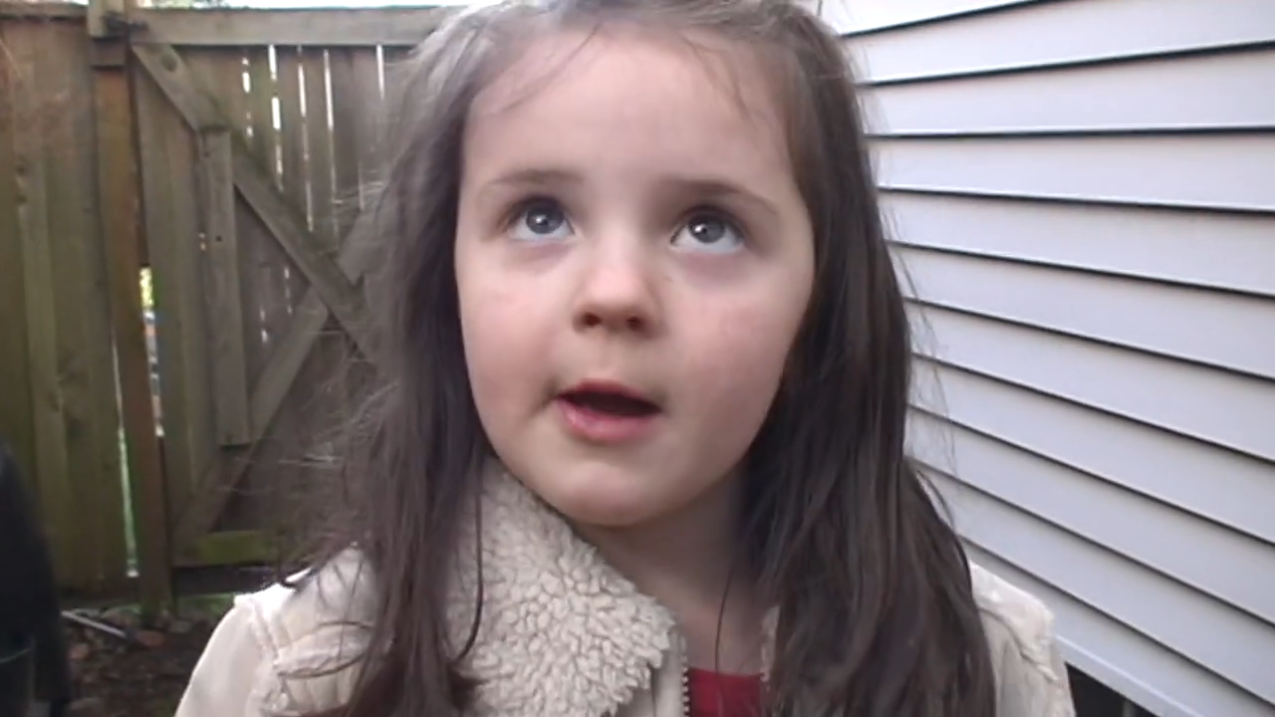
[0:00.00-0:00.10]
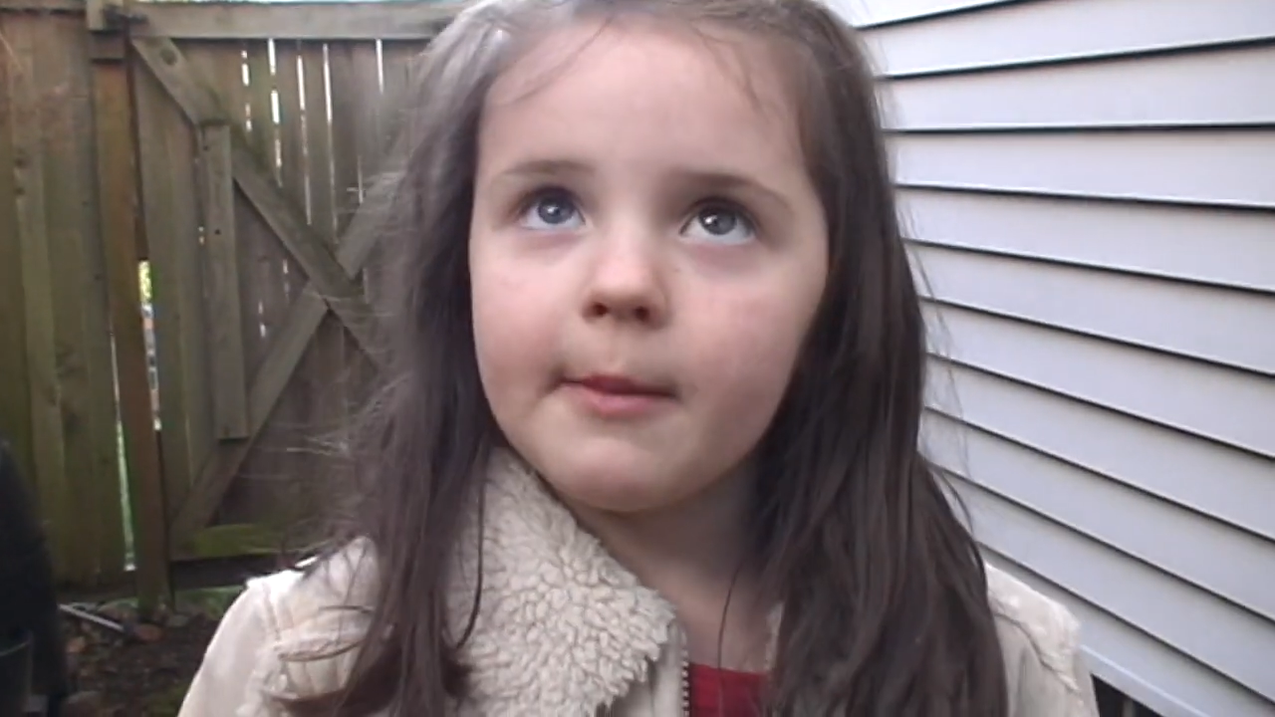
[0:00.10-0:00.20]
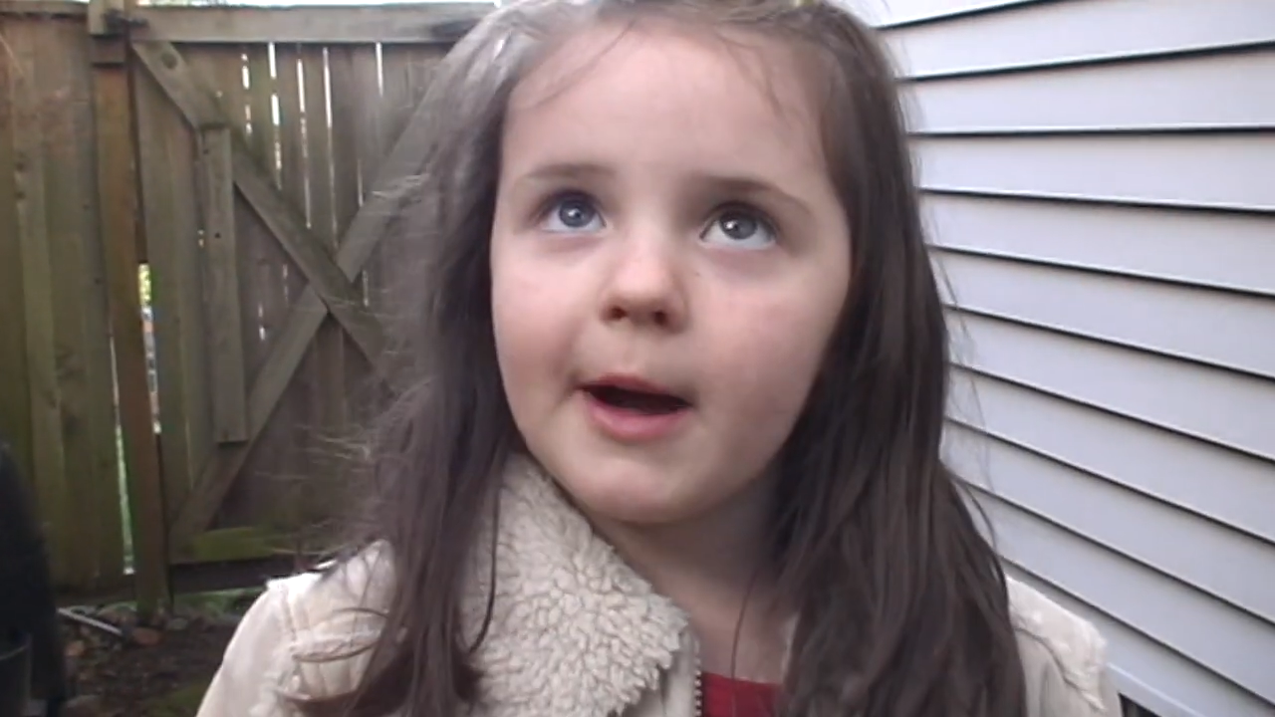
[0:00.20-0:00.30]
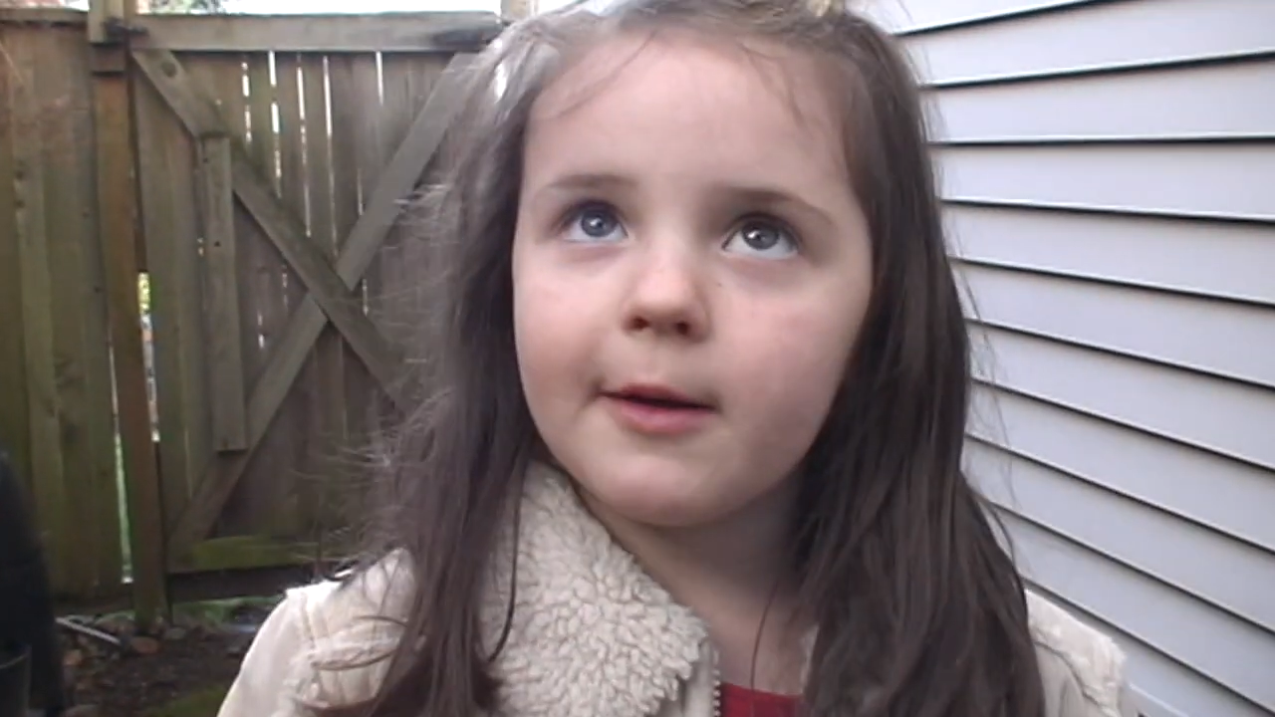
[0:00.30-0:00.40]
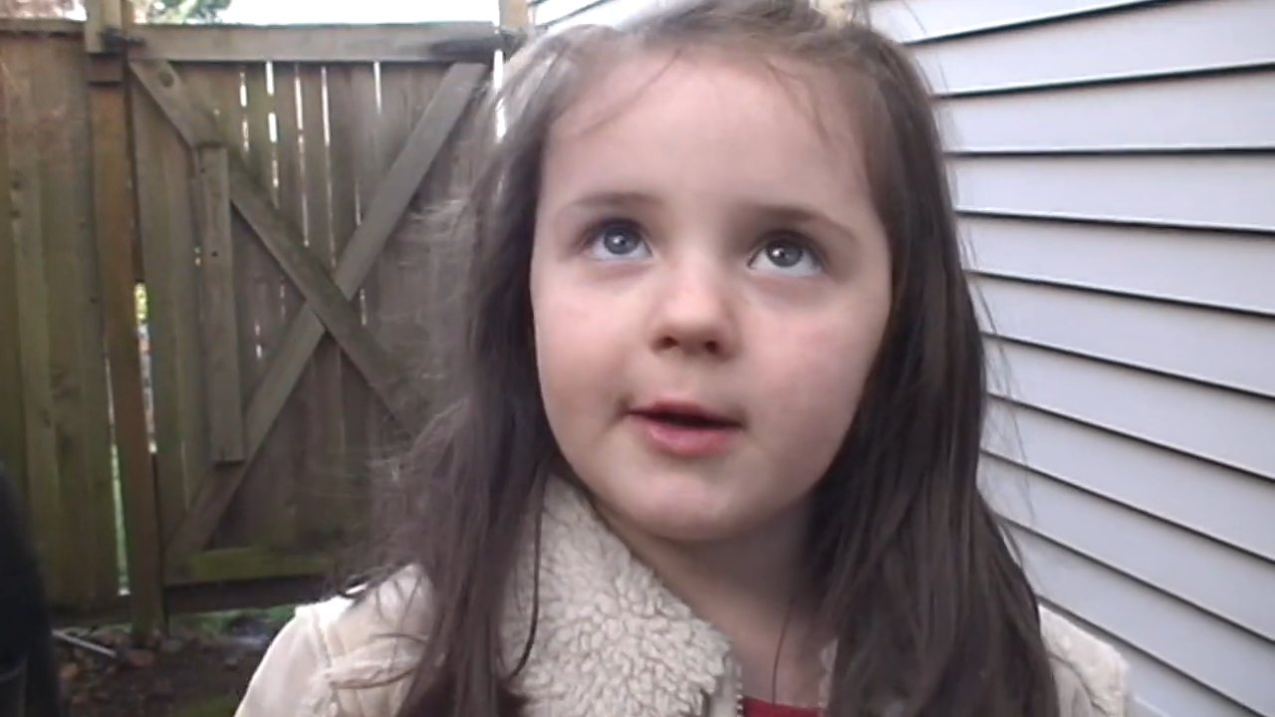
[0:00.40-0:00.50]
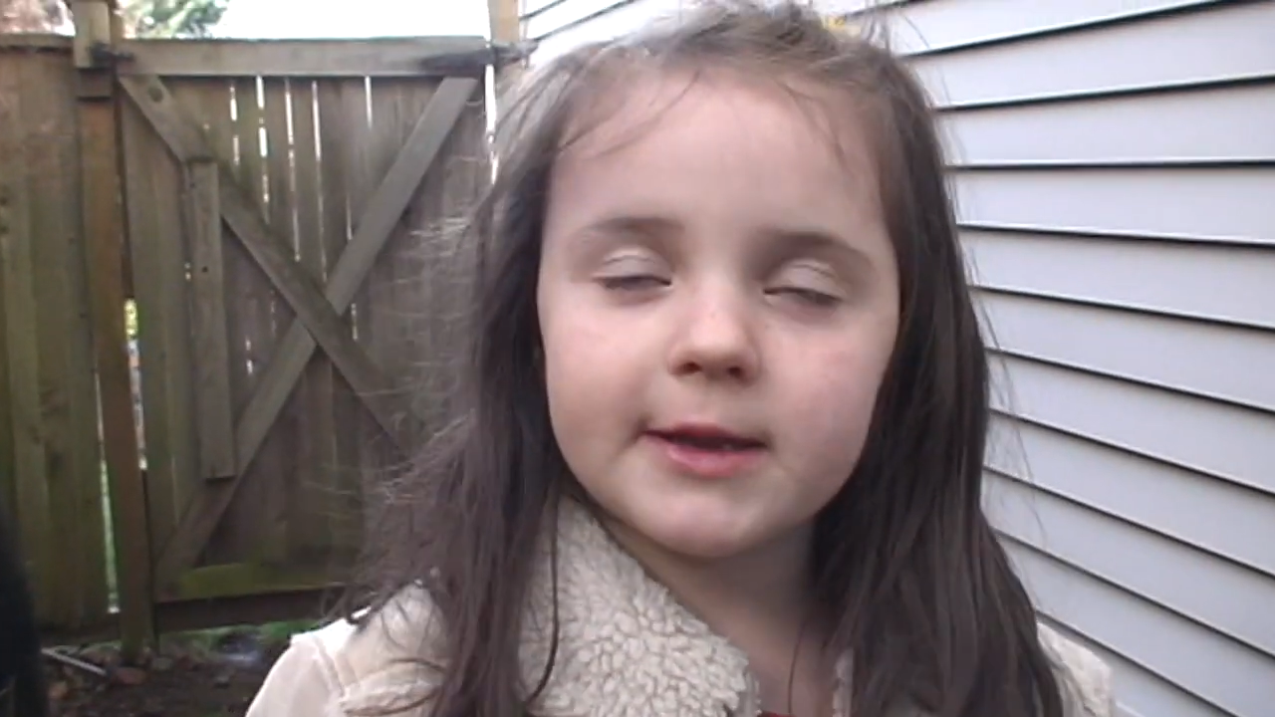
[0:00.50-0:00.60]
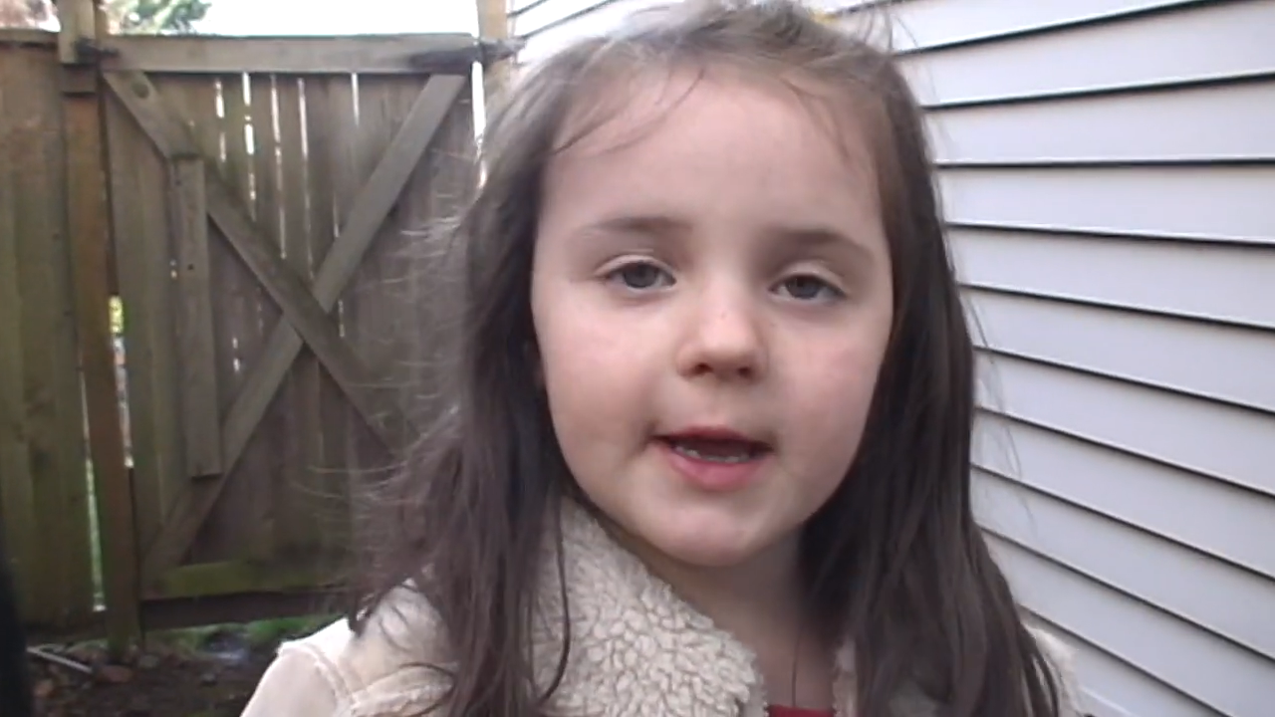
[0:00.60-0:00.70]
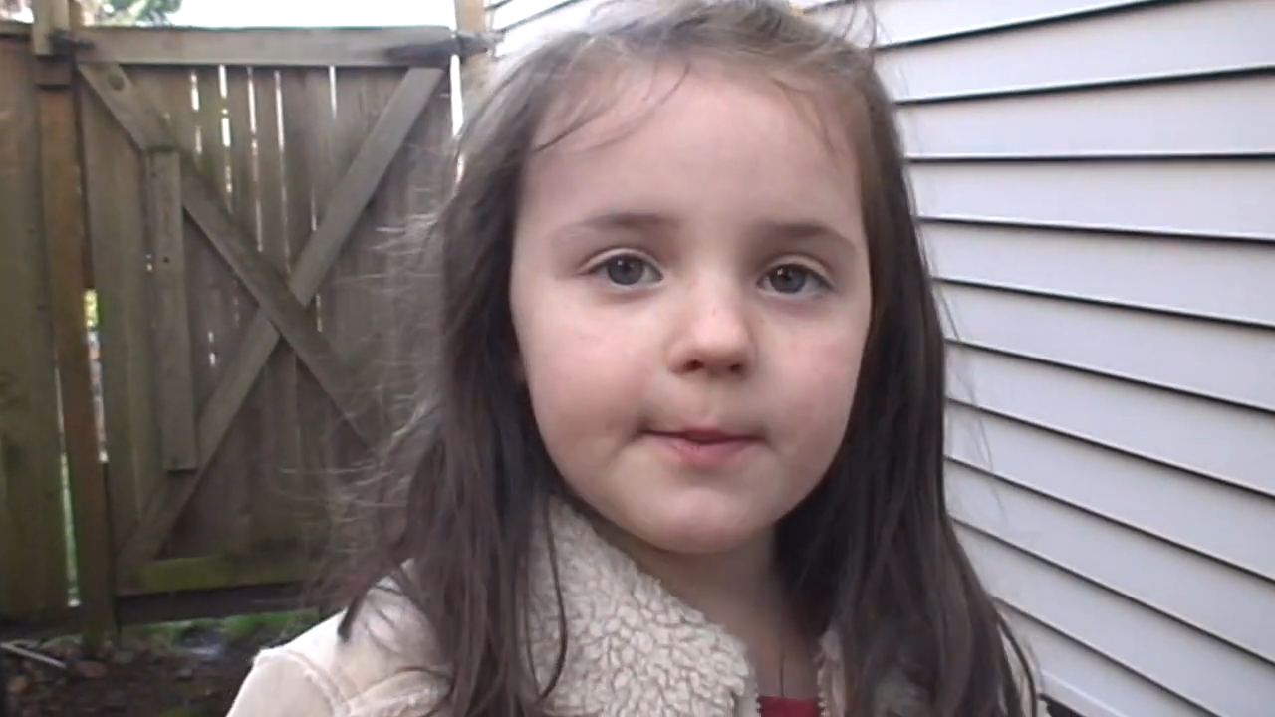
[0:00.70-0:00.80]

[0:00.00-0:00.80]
by when they